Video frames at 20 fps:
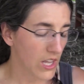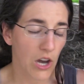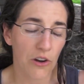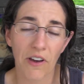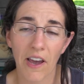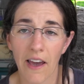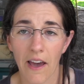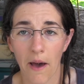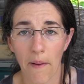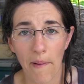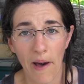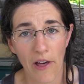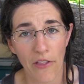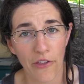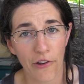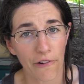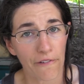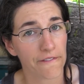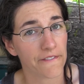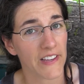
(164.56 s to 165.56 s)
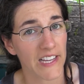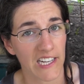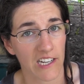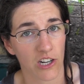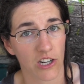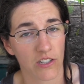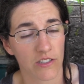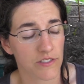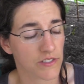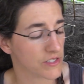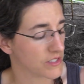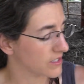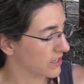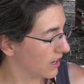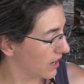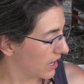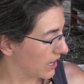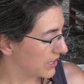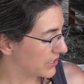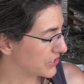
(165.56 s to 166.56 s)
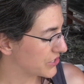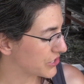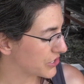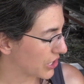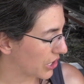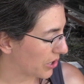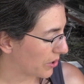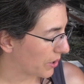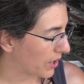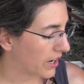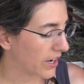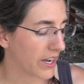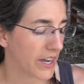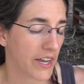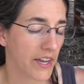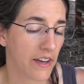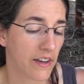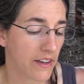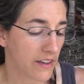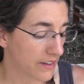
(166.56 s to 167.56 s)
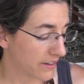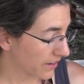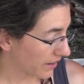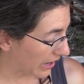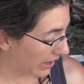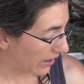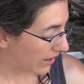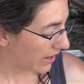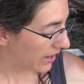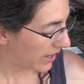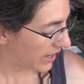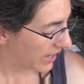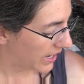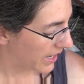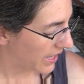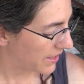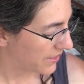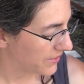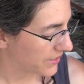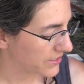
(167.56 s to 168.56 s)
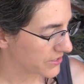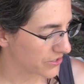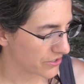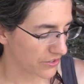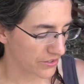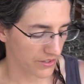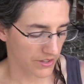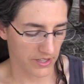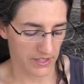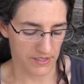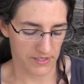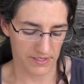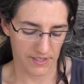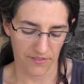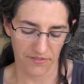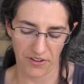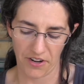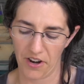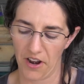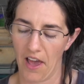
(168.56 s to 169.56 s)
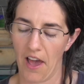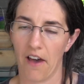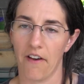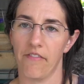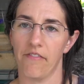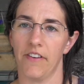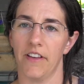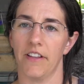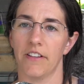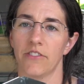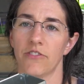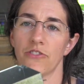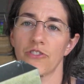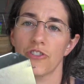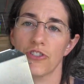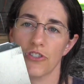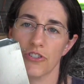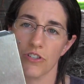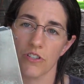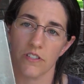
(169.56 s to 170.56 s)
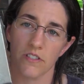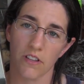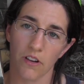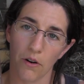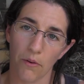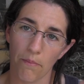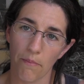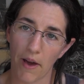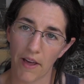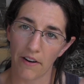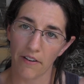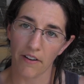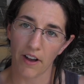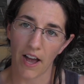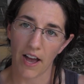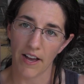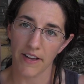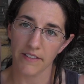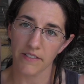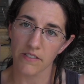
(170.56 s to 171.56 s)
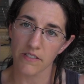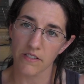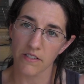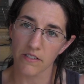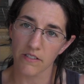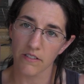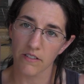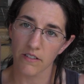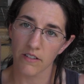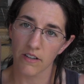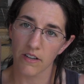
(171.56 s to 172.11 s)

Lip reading: Okay, about their feeders. So I got, these are the 7.5-inch, just little metal guys.